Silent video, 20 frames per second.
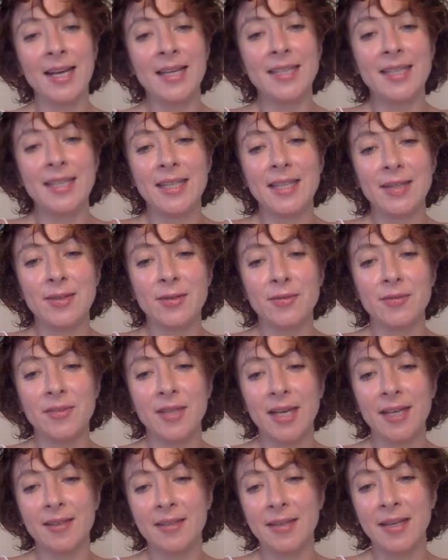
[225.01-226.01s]
idea of
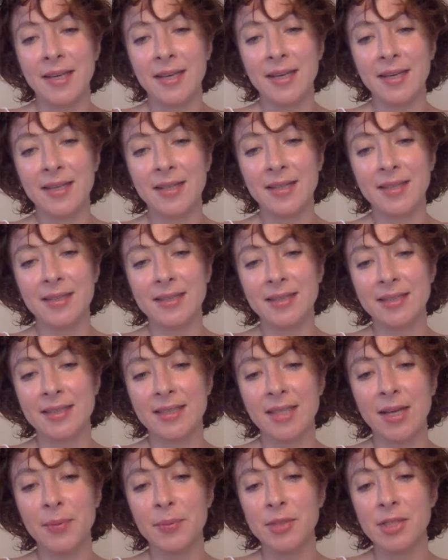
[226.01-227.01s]
that
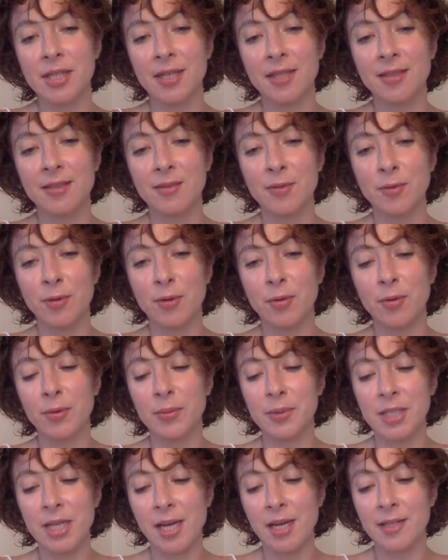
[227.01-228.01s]
subject or
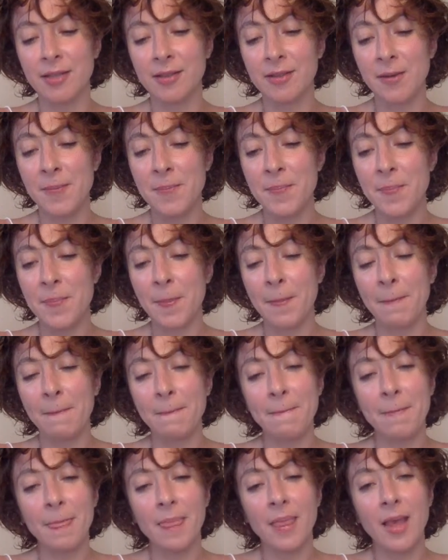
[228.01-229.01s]
object.
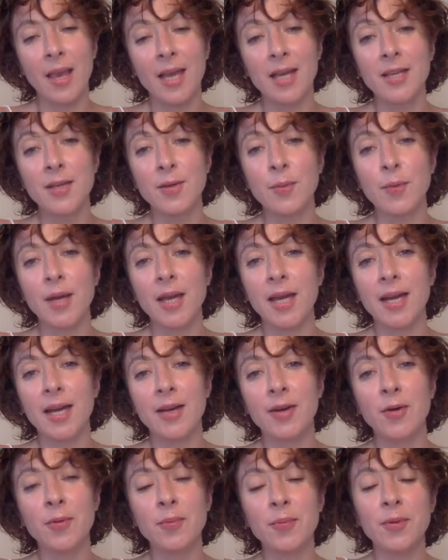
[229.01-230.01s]
Anyway, I
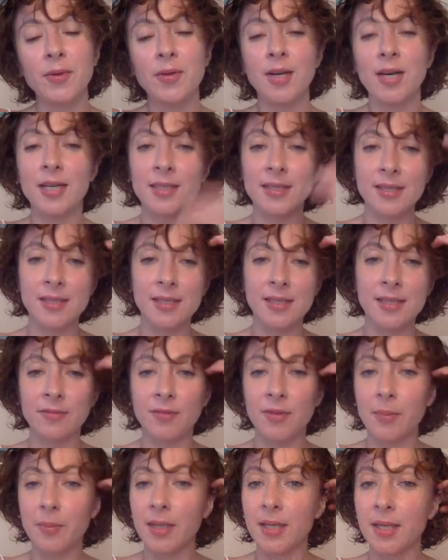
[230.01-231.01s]
hope you guys,
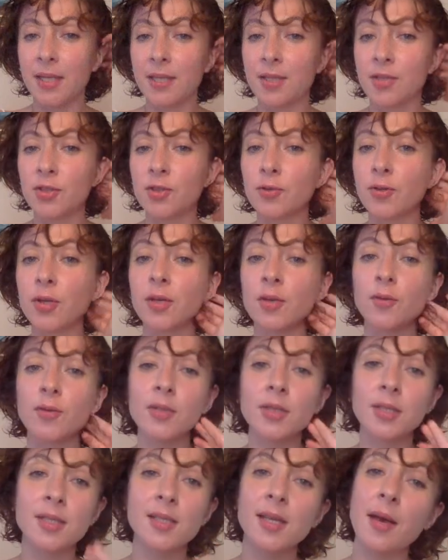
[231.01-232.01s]
everybody, enjoying
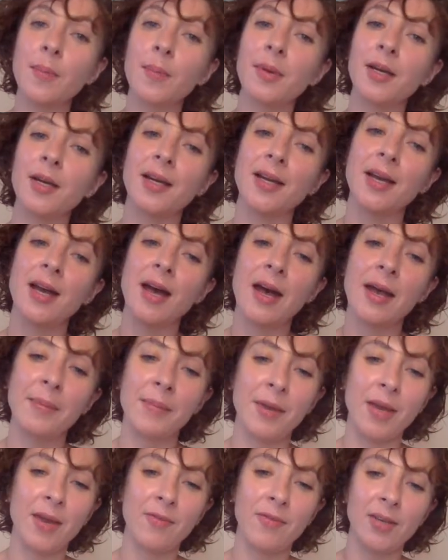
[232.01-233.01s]
your summer. I'm
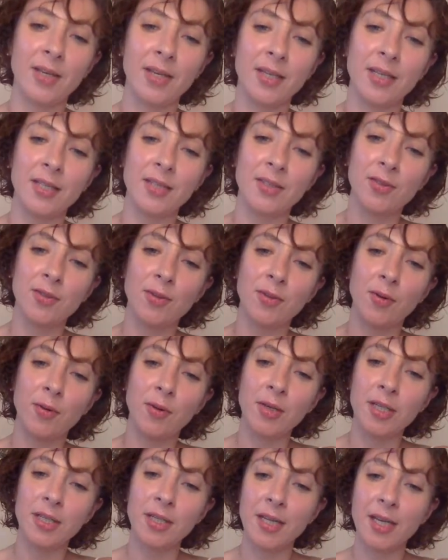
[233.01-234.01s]
having a little
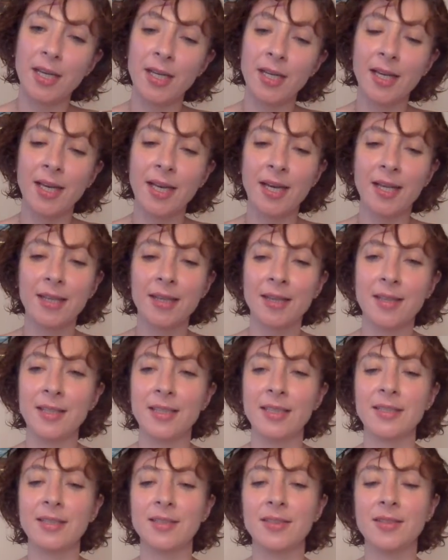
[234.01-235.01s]
holiday and
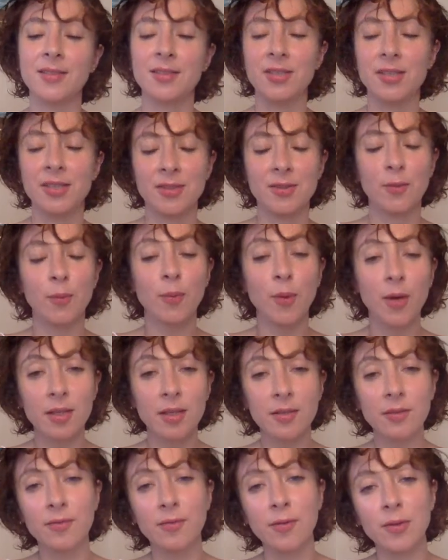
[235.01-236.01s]
it's just
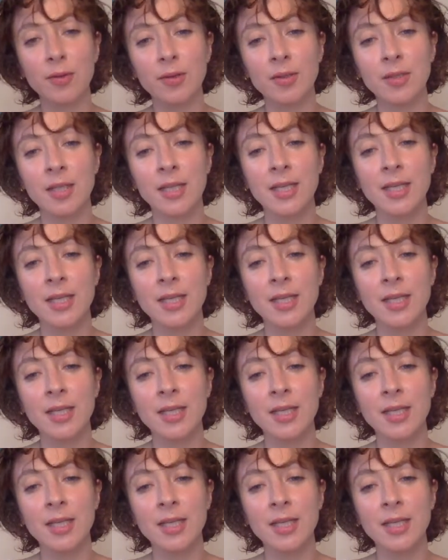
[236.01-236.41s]
wonderful.